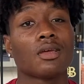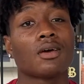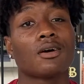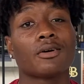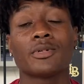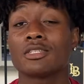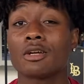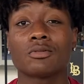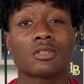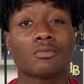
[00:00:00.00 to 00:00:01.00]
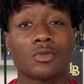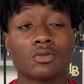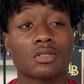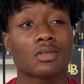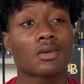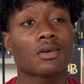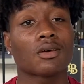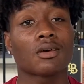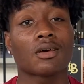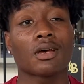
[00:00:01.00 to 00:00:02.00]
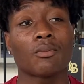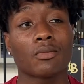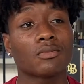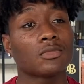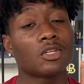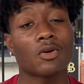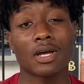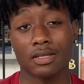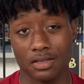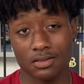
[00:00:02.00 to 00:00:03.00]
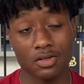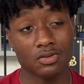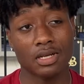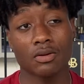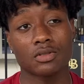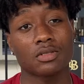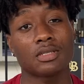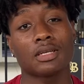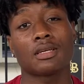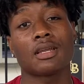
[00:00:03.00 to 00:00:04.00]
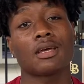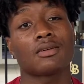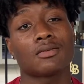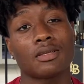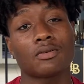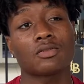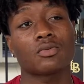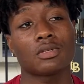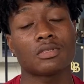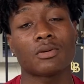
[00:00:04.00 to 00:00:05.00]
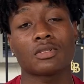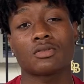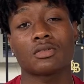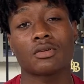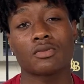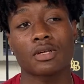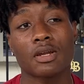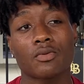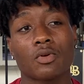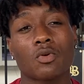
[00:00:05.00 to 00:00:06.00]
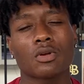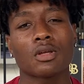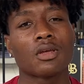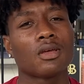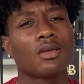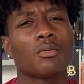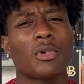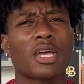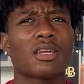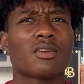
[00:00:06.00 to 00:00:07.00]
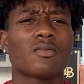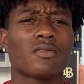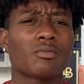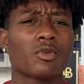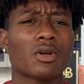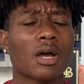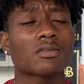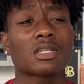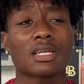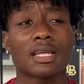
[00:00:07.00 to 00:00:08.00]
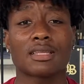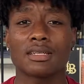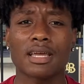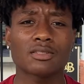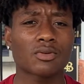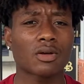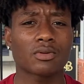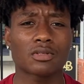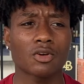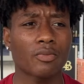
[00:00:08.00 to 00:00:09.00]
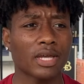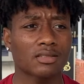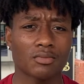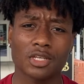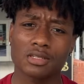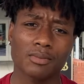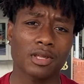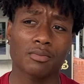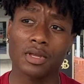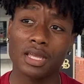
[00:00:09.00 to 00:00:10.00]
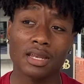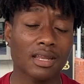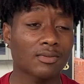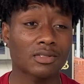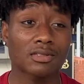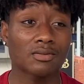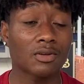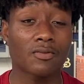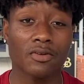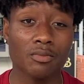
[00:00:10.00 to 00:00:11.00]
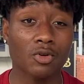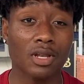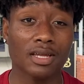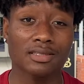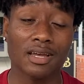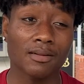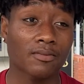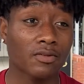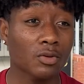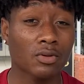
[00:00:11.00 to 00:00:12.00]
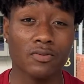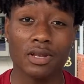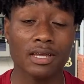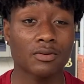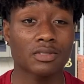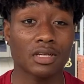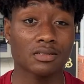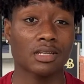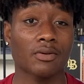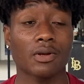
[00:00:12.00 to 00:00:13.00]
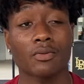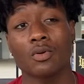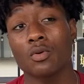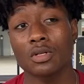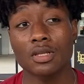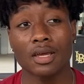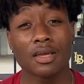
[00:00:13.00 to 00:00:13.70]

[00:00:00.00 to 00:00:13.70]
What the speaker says: In terms of the music, this song that I was just singing, that was a really special song that I recorded back in November. I was looking at the dates when I went to go back to mix, and I'm like, man, that it was November. Like, time flew. It felt like it was yesterday when I recorded that.